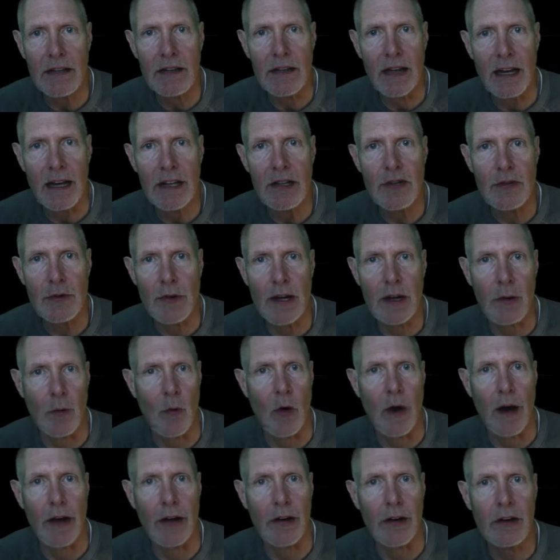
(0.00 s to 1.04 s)
nitrate
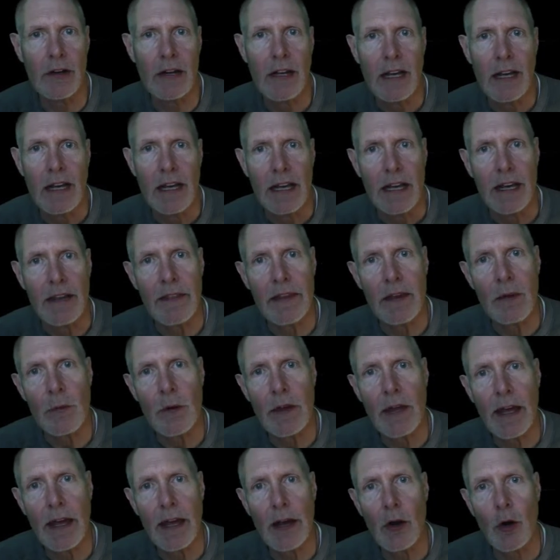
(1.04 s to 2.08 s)
water, and then
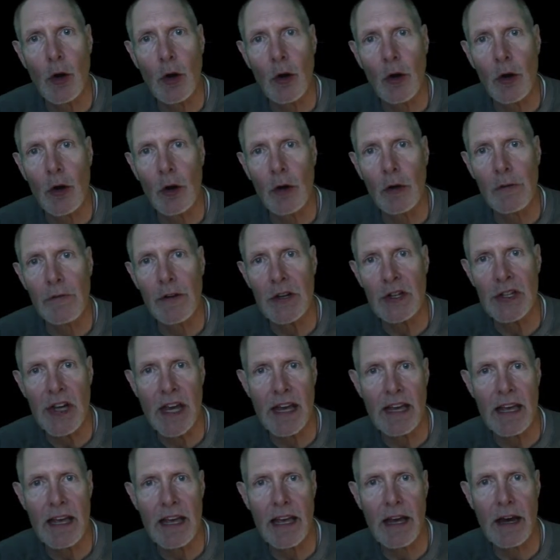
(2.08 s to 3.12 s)
we had a goldfish
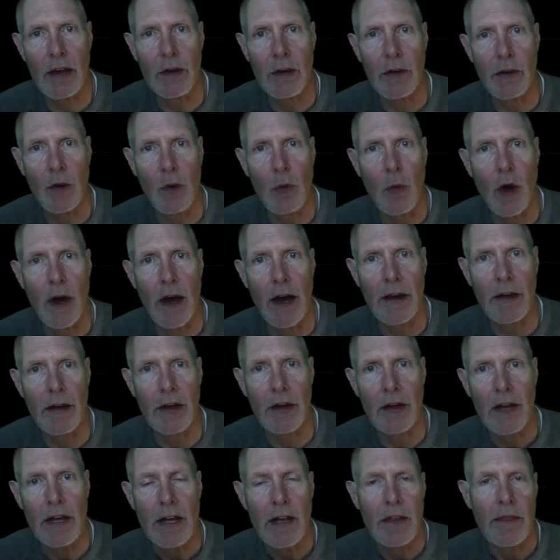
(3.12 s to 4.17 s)
hanging out in the
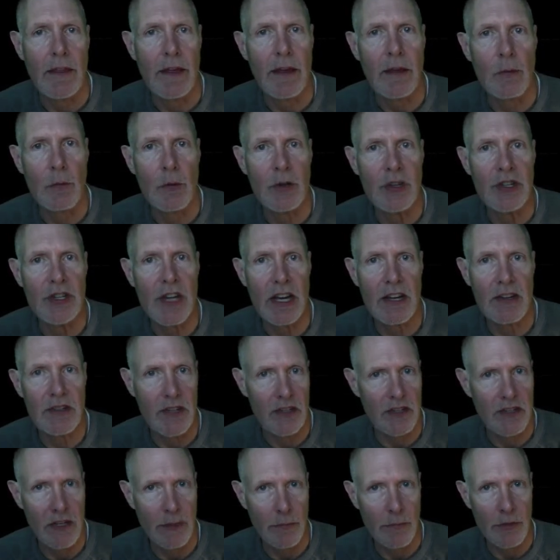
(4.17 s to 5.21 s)
water that we changed the
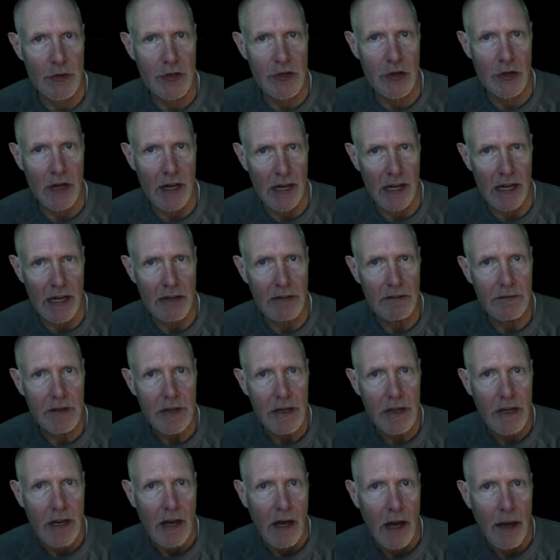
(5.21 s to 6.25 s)
temperature of.
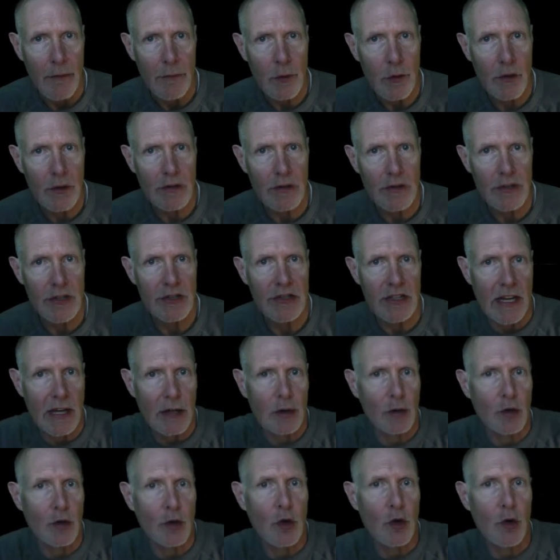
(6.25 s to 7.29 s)
I'm going to just
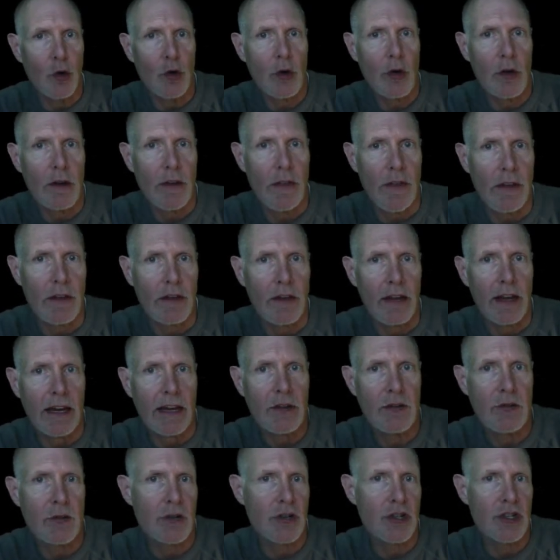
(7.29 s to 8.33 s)
ignore the
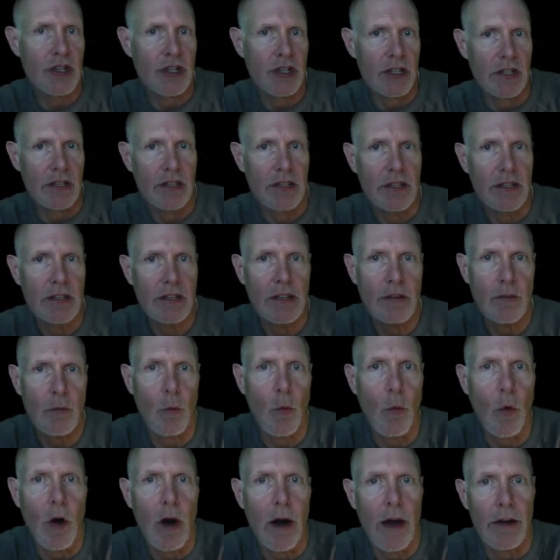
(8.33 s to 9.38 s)
nitrogen
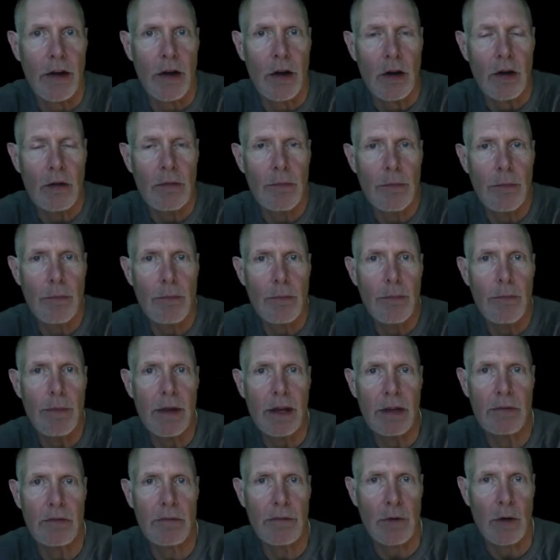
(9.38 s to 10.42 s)
water
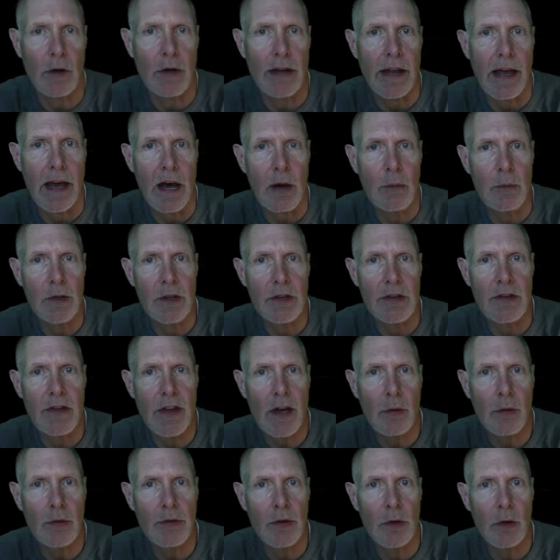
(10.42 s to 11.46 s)
bit for now because
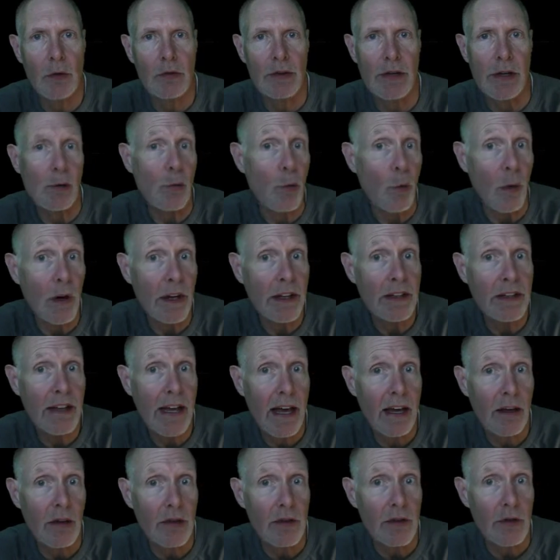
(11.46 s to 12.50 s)
that was only one
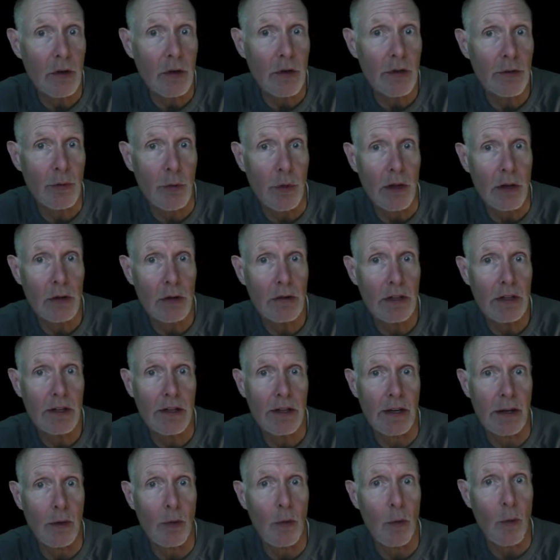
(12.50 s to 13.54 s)
data source. We only
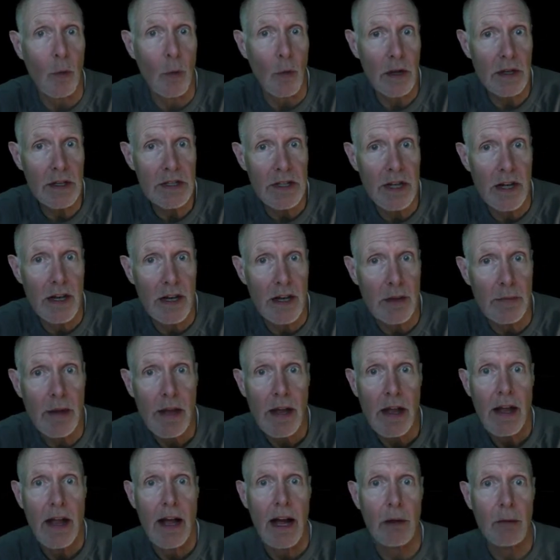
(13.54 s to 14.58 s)
did it one time.
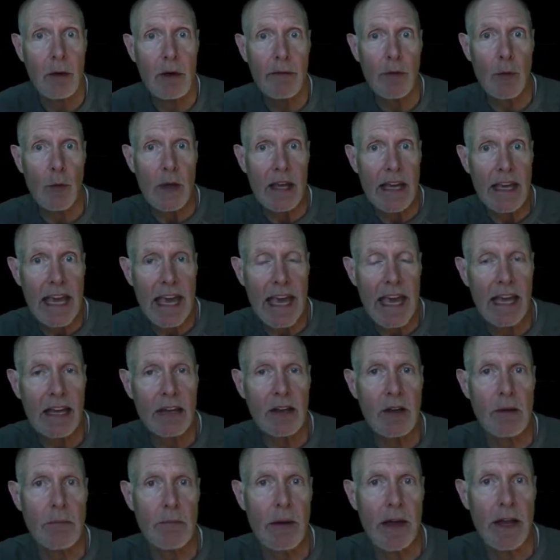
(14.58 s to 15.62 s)
However, we can
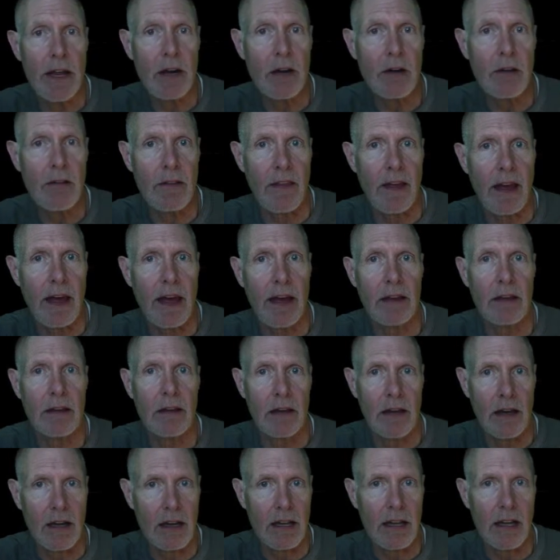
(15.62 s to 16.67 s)
compare that
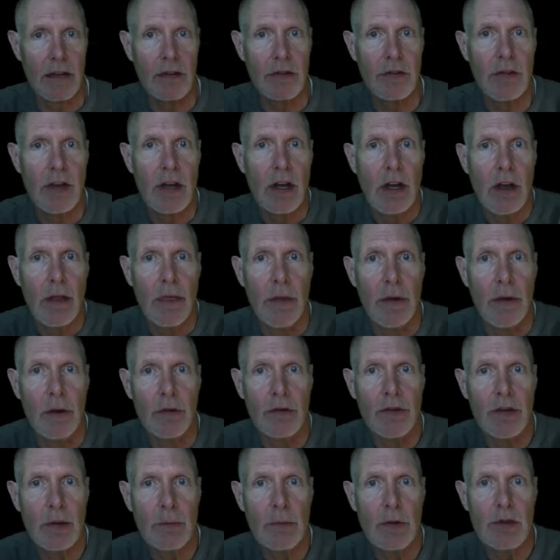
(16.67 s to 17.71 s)
against the
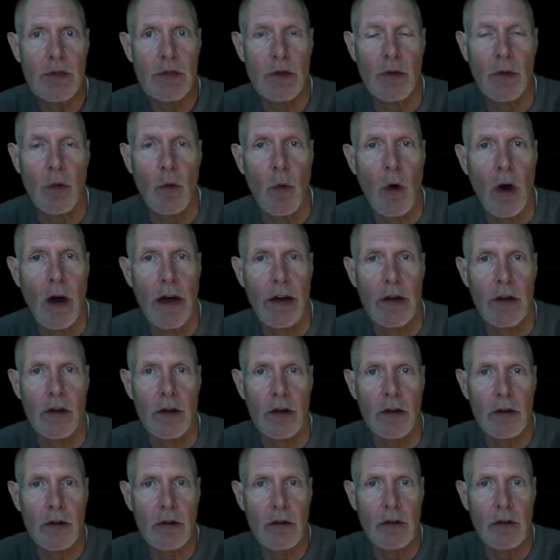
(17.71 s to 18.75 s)
temperature of the water